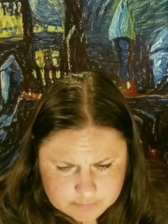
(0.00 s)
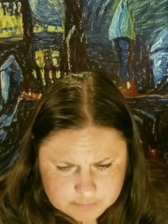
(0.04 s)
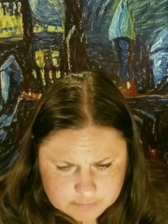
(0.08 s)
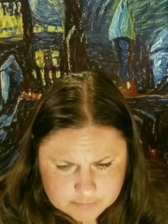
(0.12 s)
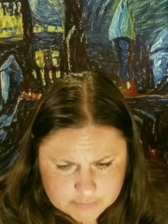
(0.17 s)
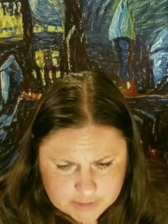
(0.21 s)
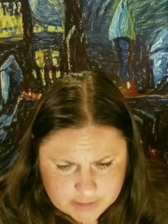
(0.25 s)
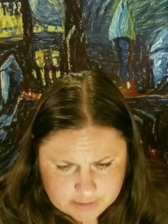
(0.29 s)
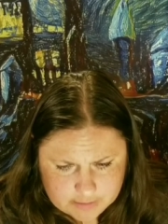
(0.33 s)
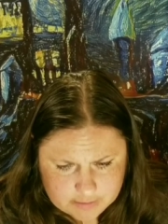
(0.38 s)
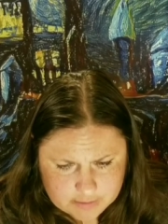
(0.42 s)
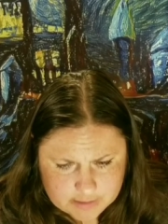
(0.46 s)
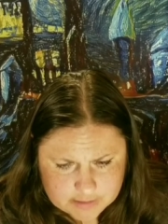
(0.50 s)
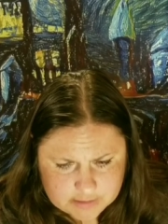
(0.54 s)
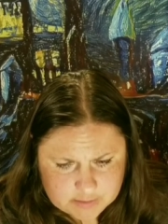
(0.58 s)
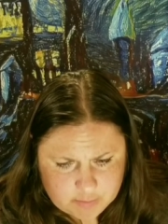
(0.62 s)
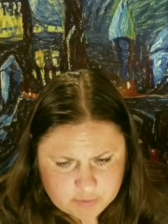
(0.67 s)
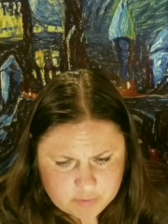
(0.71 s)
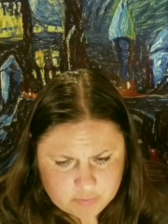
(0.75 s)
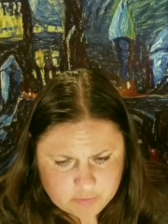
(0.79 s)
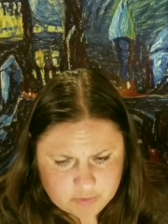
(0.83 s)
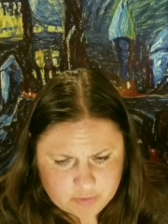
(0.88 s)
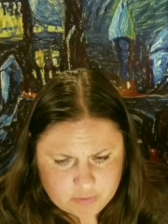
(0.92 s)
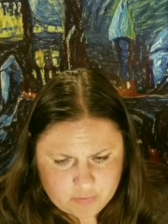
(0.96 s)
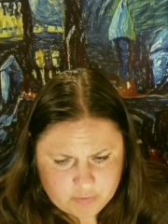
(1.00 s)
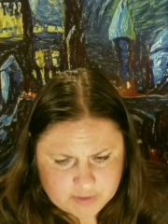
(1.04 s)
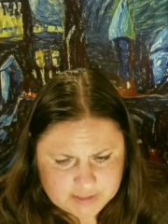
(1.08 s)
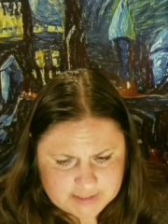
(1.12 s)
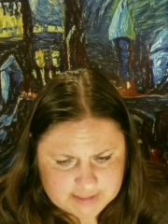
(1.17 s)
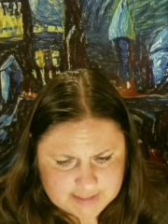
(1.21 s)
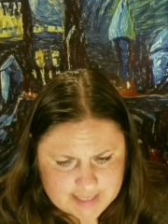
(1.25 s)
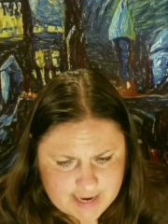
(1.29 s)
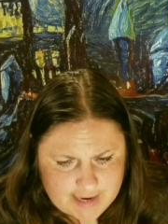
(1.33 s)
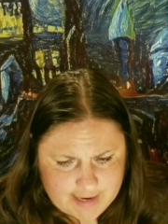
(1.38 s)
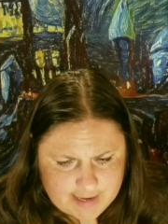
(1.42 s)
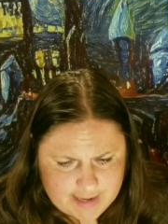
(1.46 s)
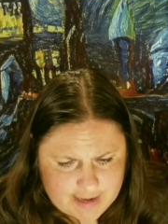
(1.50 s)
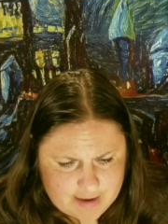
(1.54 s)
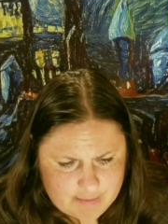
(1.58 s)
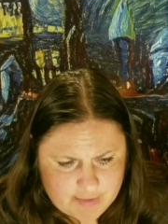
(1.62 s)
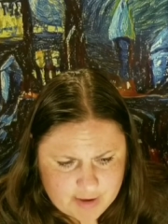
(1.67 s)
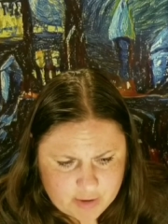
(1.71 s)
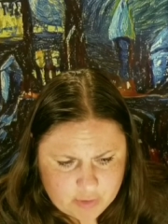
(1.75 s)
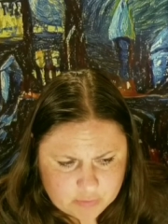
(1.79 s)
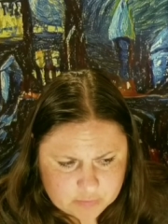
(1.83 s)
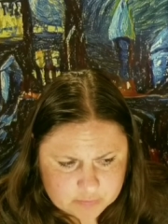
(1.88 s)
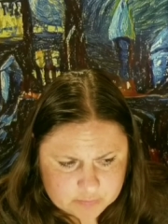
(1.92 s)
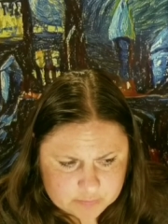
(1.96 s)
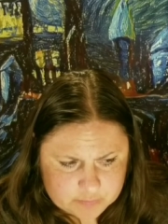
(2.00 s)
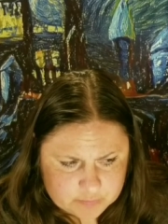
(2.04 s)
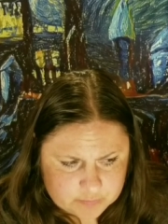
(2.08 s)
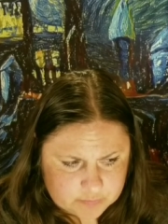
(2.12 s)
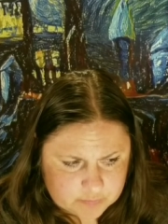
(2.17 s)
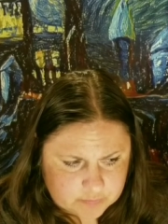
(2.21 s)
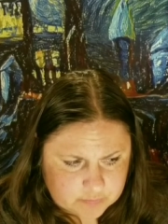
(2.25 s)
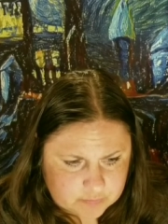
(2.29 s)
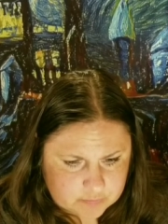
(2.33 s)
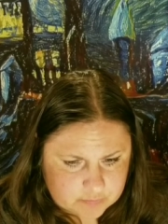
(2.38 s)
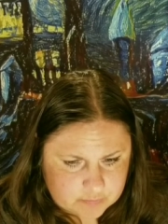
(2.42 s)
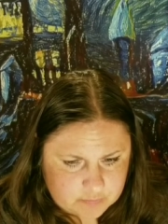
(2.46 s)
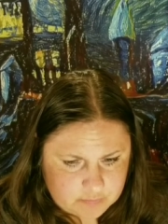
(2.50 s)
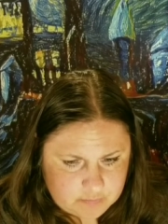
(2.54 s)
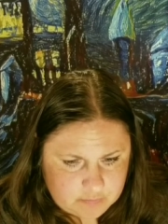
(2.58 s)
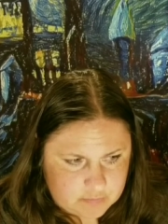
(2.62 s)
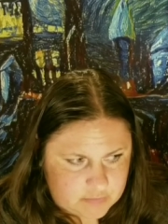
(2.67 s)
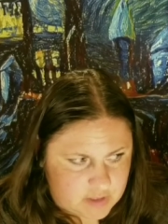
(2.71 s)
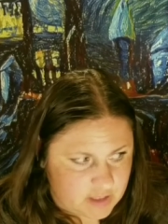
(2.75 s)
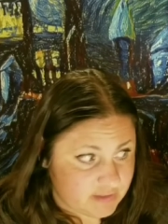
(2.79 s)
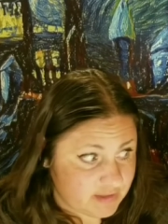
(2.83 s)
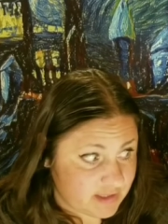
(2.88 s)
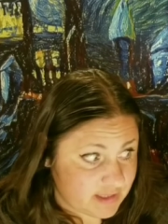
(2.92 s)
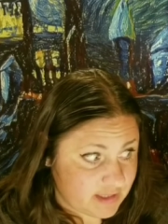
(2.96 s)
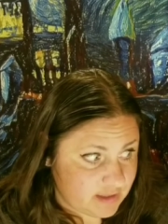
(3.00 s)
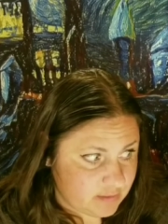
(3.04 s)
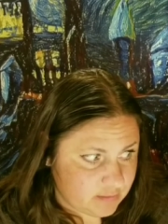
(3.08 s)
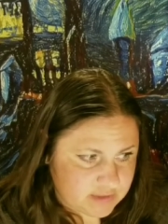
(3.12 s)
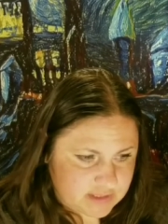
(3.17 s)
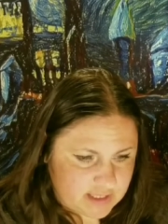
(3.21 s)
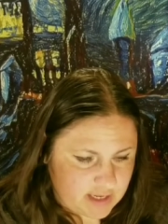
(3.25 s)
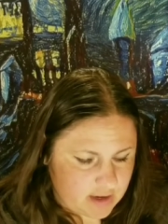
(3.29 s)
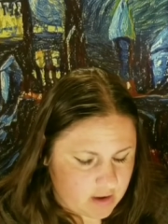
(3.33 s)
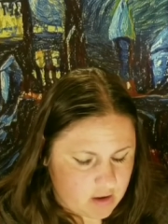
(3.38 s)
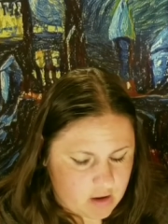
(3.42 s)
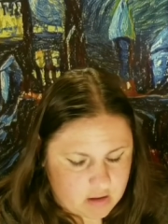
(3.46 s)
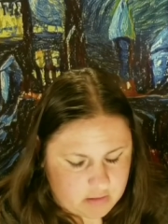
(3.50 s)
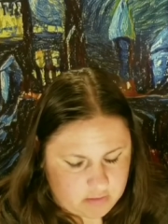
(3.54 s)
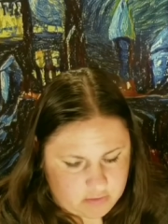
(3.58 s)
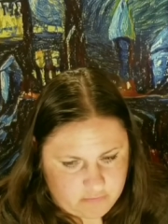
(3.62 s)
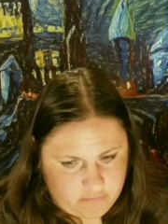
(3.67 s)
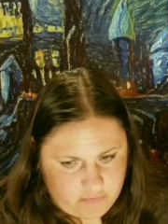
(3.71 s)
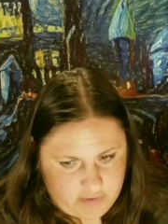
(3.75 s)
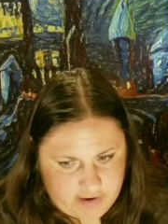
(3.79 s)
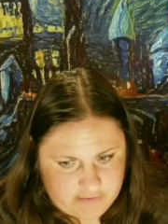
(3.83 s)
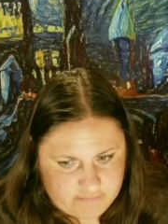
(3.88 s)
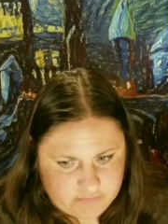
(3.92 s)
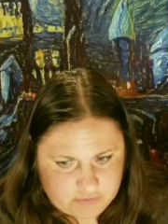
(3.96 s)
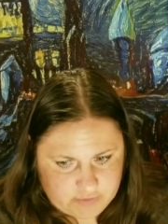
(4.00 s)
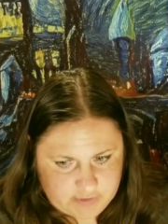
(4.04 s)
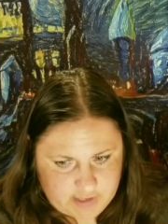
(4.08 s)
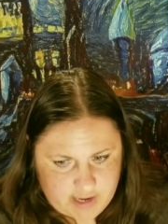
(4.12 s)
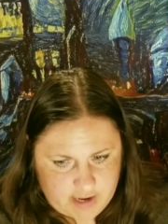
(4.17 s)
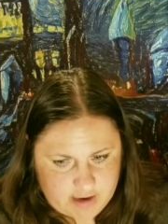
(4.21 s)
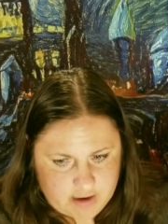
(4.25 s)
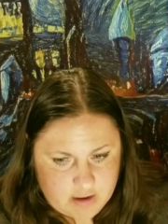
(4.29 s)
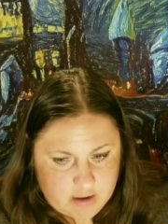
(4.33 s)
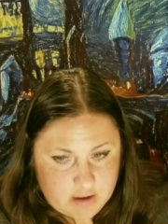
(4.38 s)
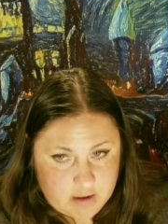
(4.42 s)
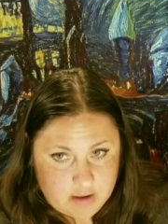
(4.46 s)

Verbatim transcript: that her husband wrote, once that came out, then it was like all over after that.